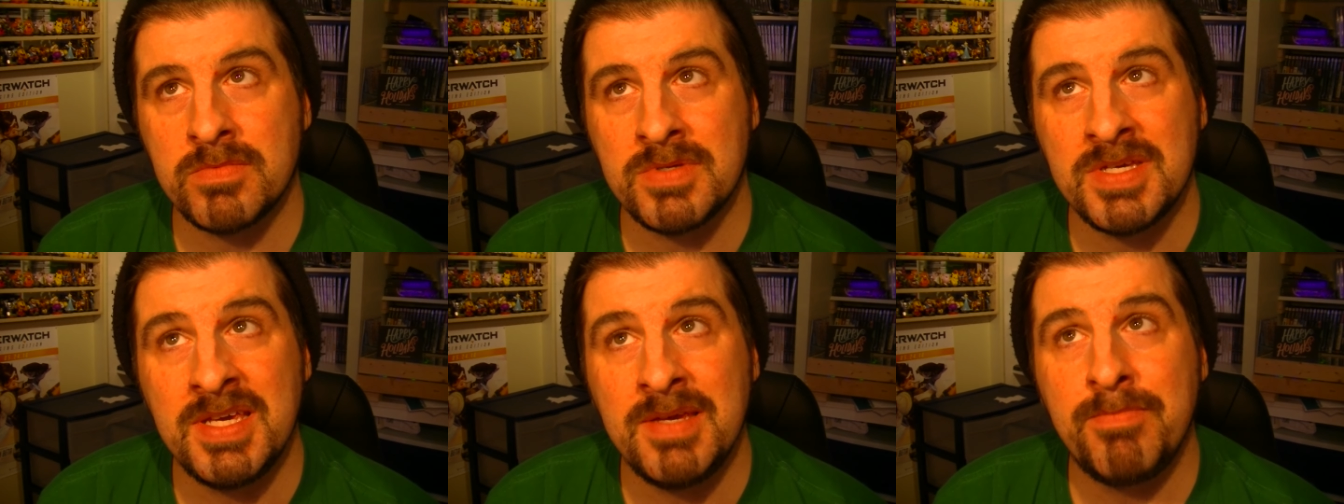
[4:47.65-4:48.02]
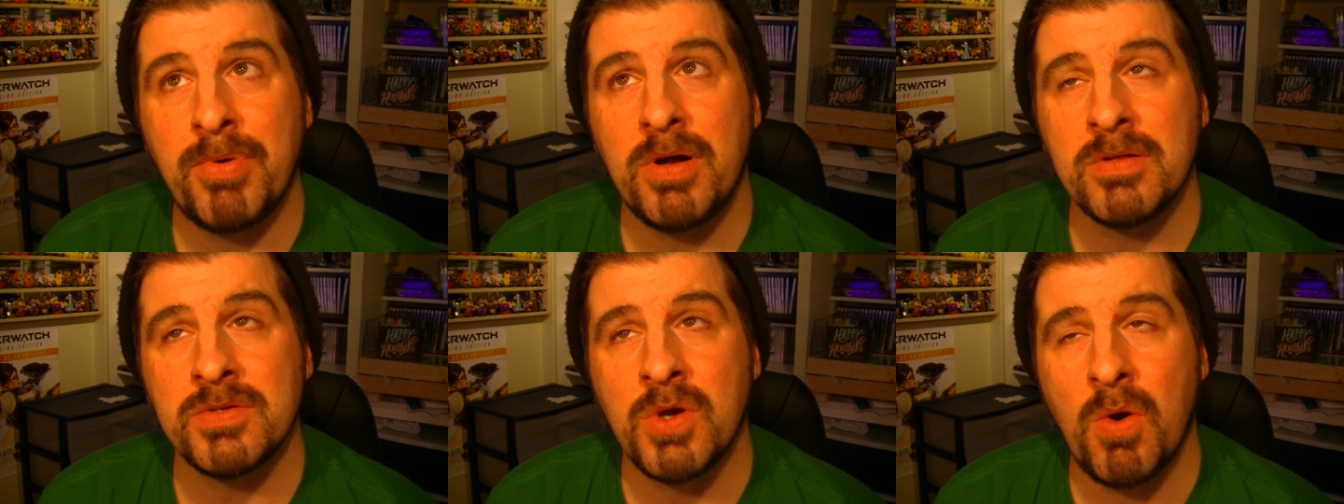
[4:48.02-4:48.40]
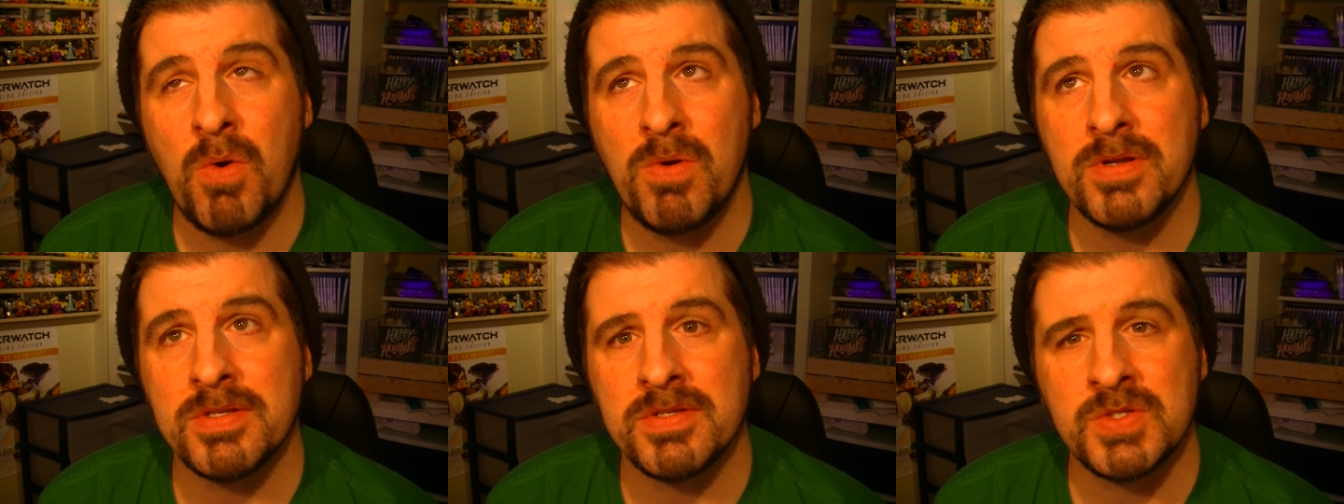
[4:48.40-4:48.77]
keep on
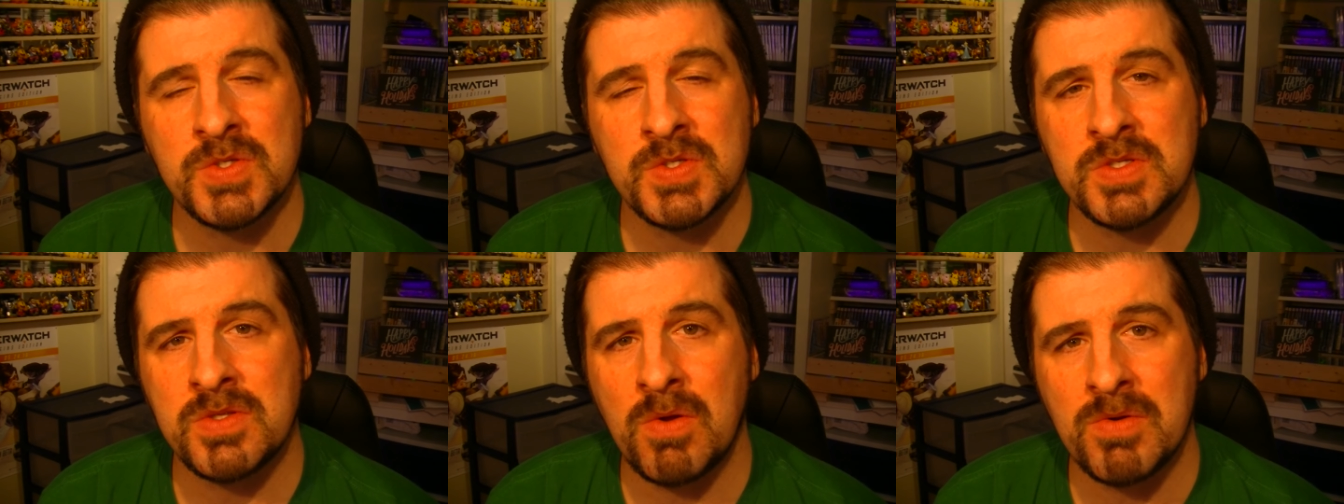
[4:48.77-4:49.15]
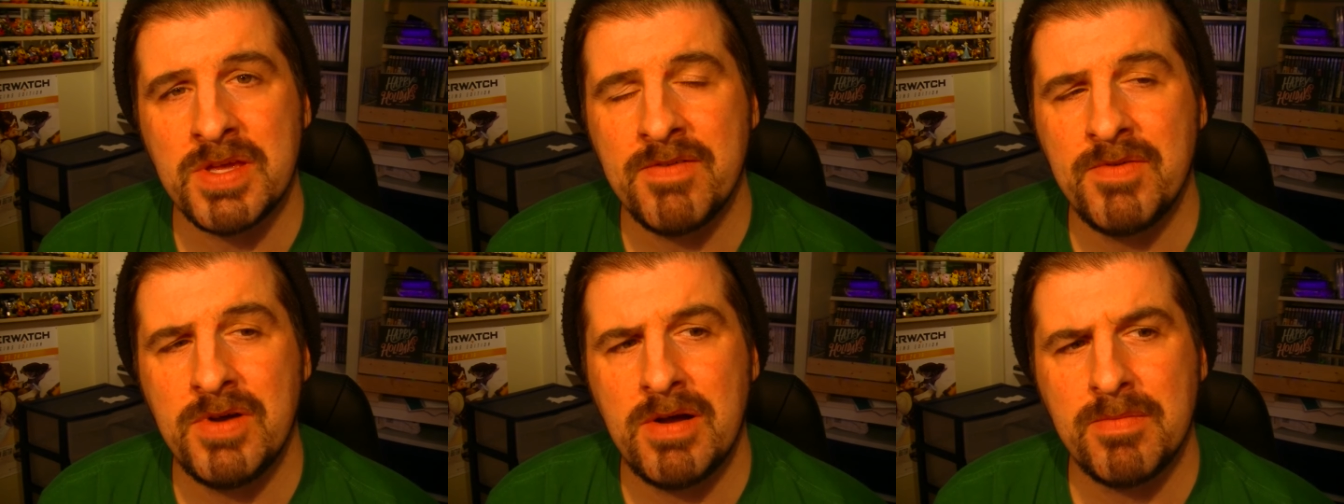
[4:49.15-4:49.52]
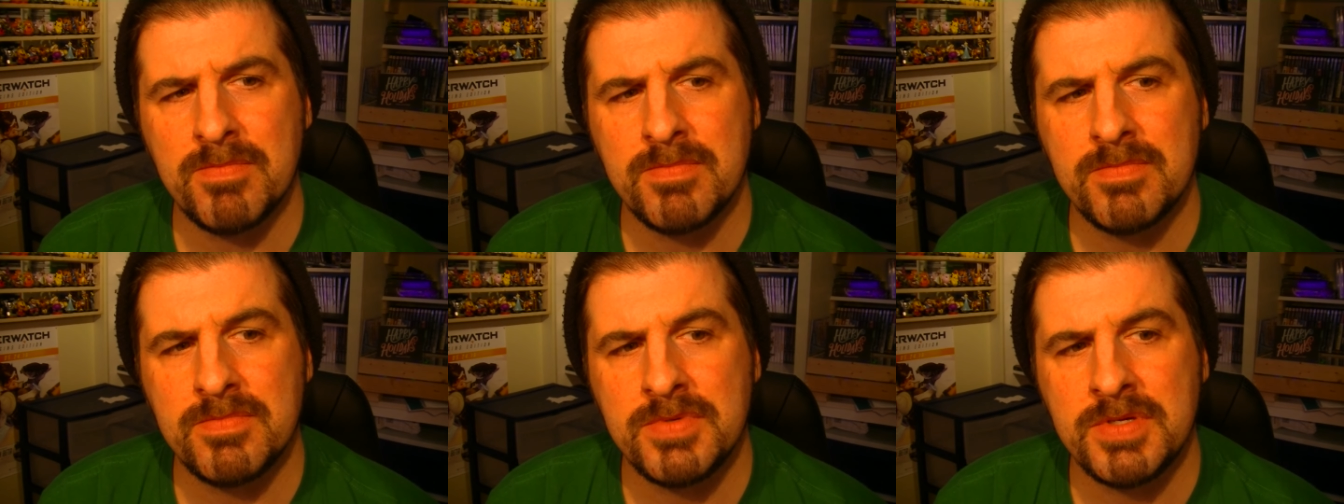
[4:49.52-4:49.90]
going just don't give up
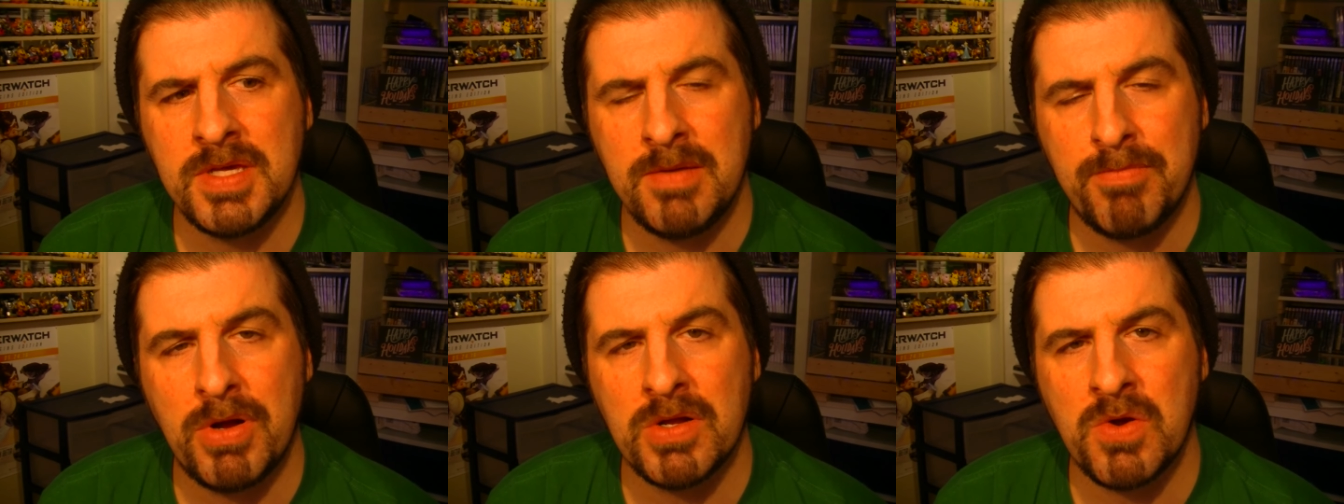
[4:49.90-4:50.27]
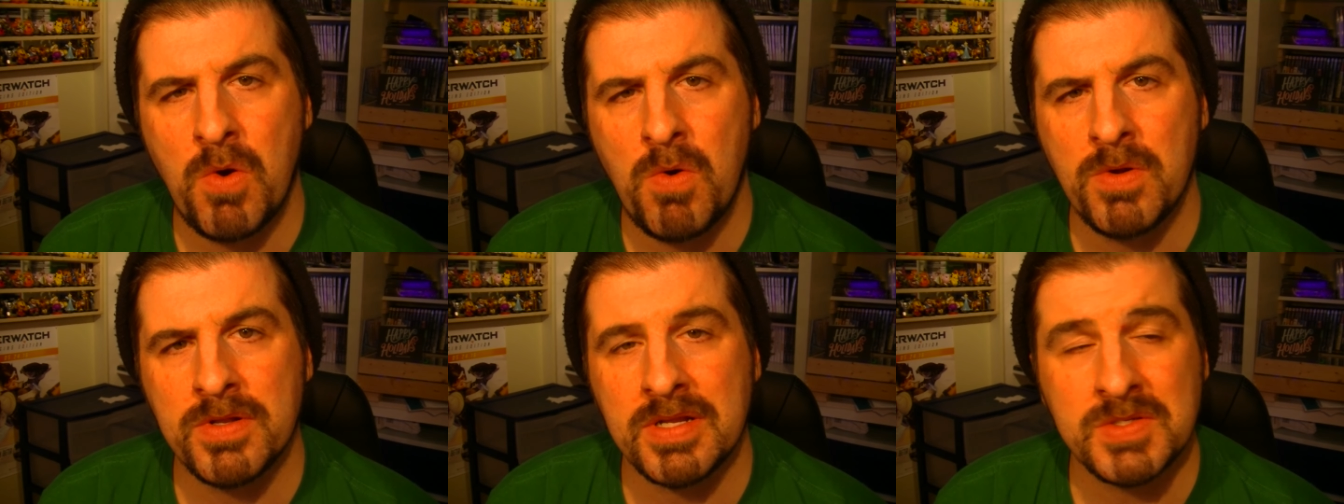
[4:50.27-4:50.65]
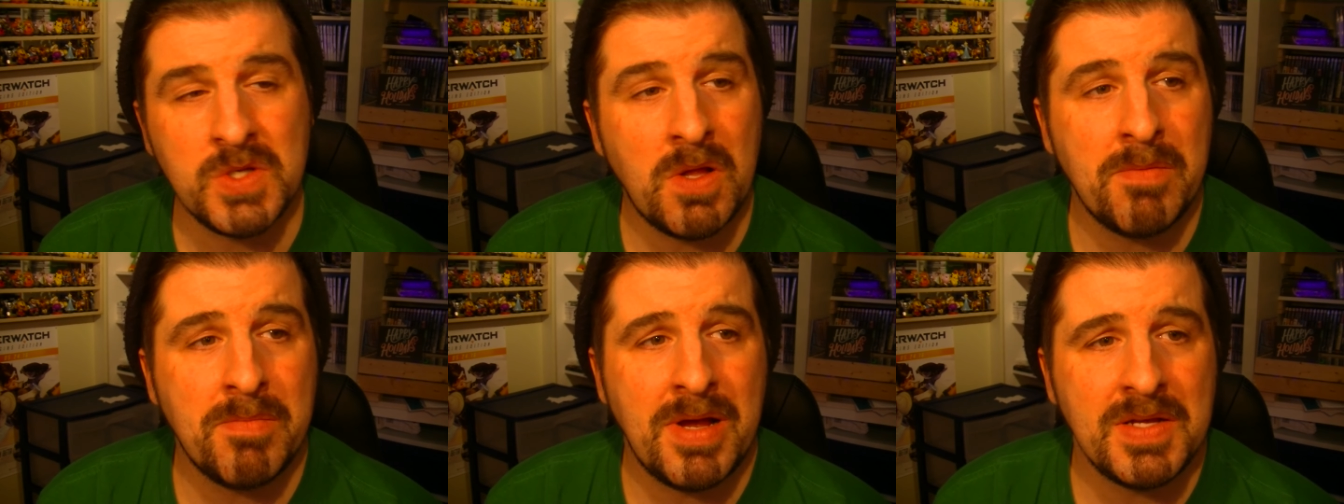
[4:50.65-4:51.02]
keep on going that's
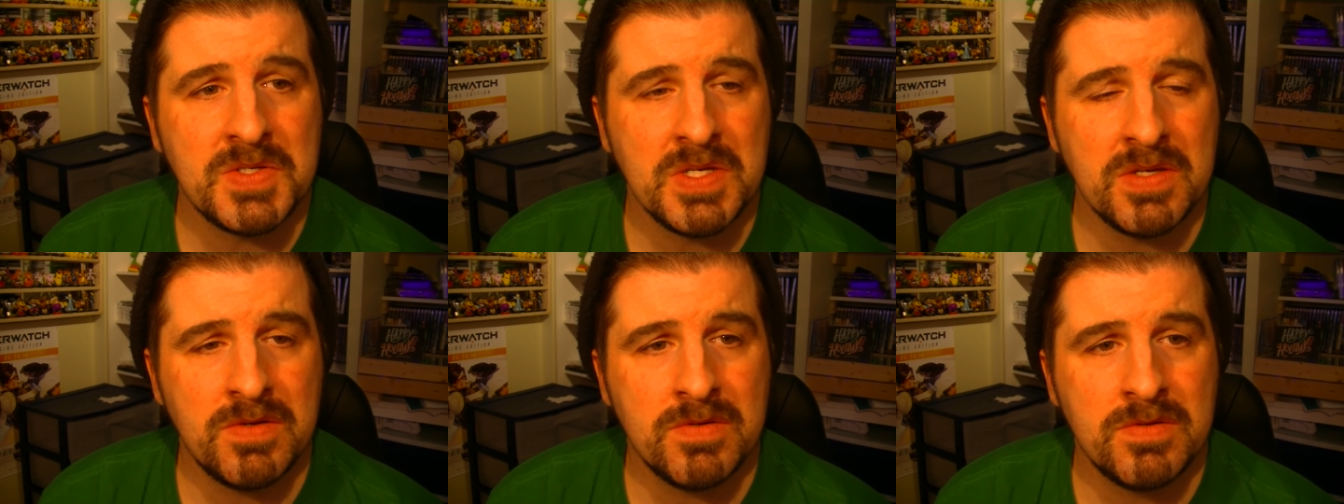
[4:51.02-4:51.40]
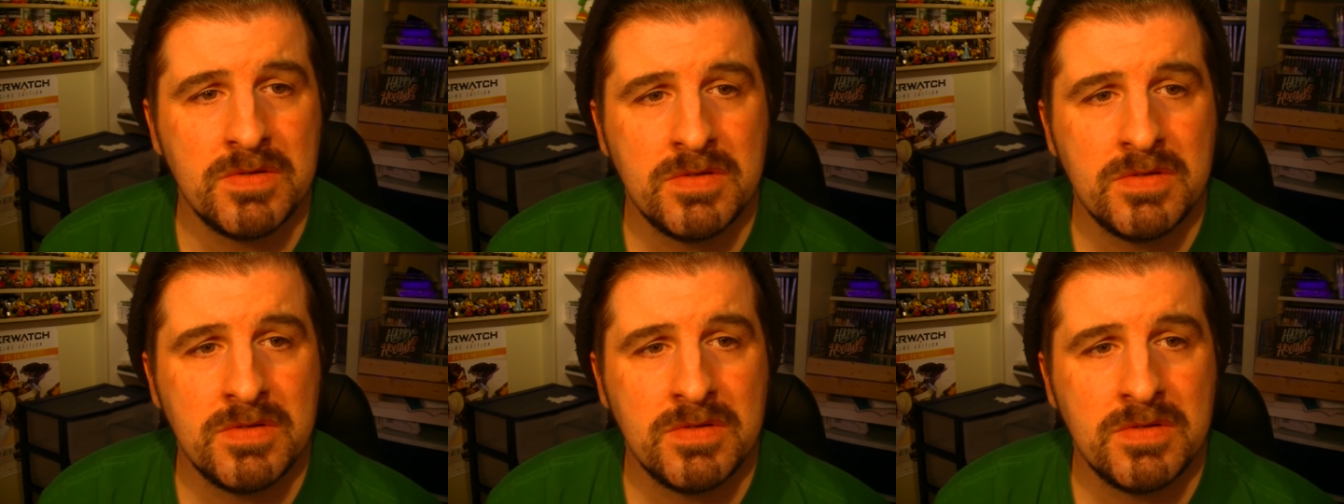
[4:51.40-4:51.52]
all i'm asking you